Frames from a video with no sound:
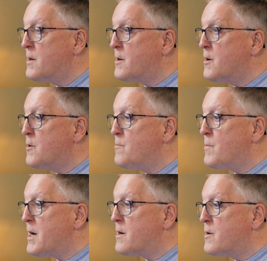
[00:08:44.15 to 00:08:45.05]
to
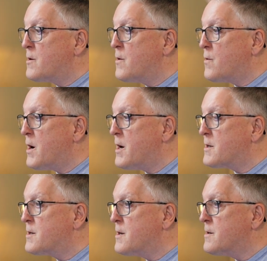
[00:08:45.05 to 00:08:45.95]
make the
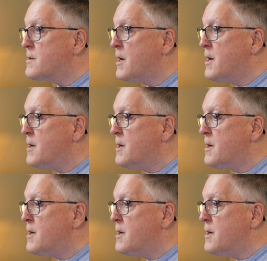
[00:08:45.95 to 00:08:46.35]
corrections.